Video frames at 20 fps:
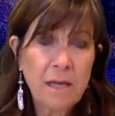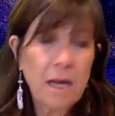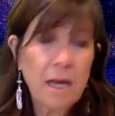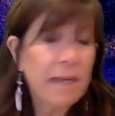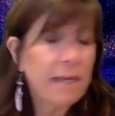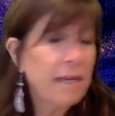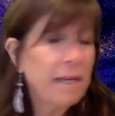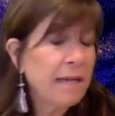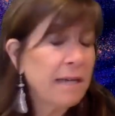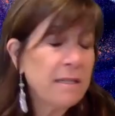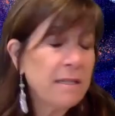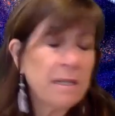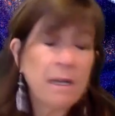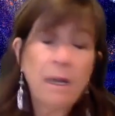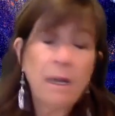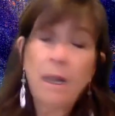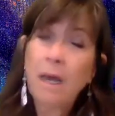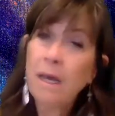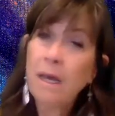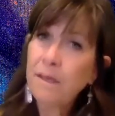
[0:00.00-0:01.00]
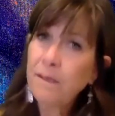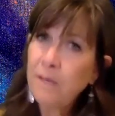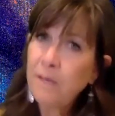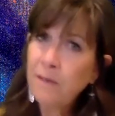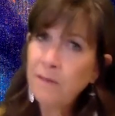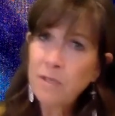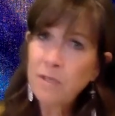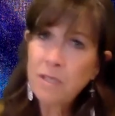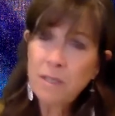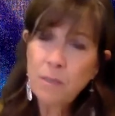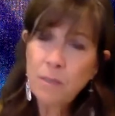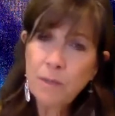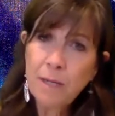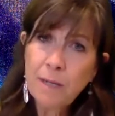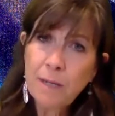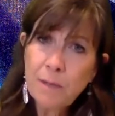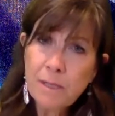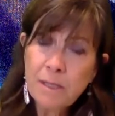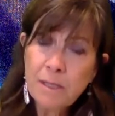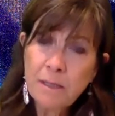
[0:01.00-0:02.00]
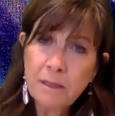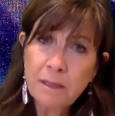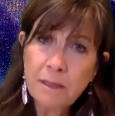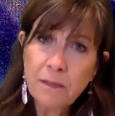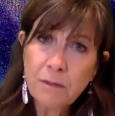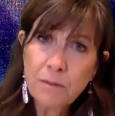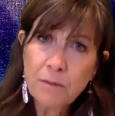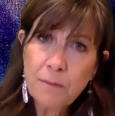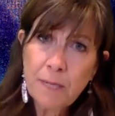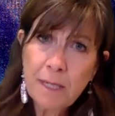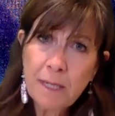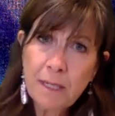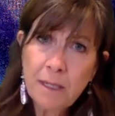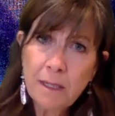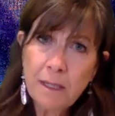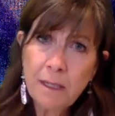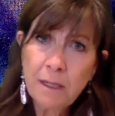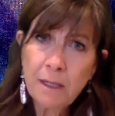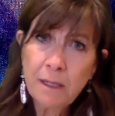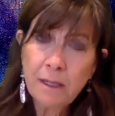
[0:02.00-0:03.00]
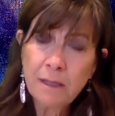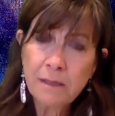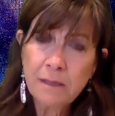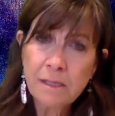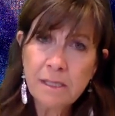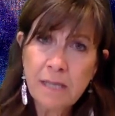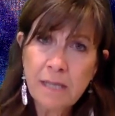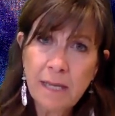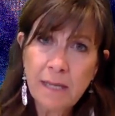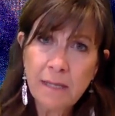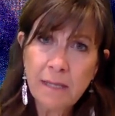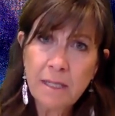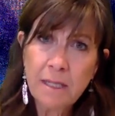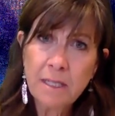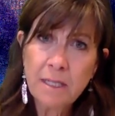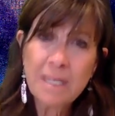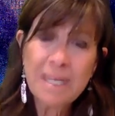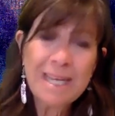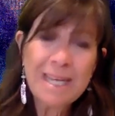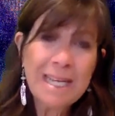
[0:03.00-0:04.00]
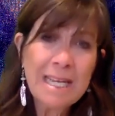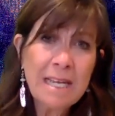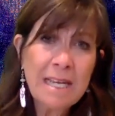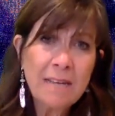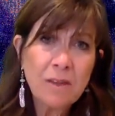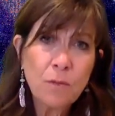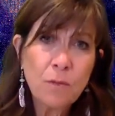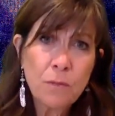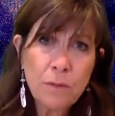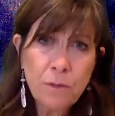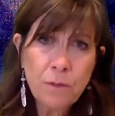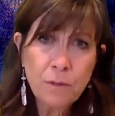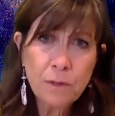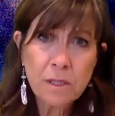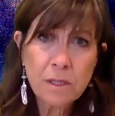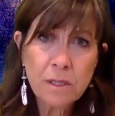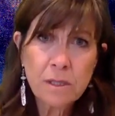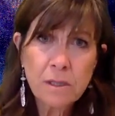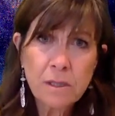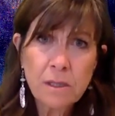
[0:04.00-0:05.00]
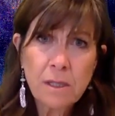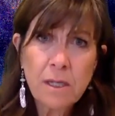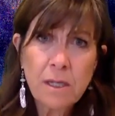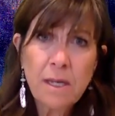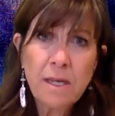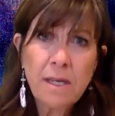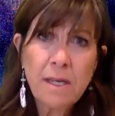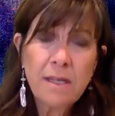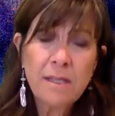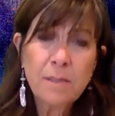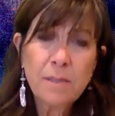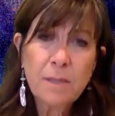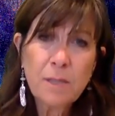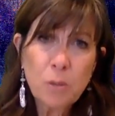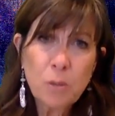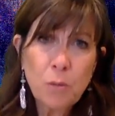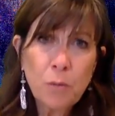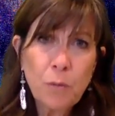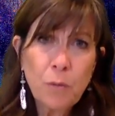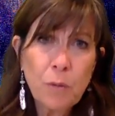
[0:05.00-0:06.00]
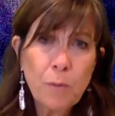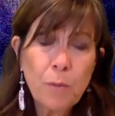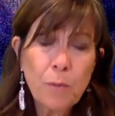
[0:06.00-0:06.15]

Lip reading: I did a lot of EFT when I was healing through my anxiety, getting at the roots, especially when we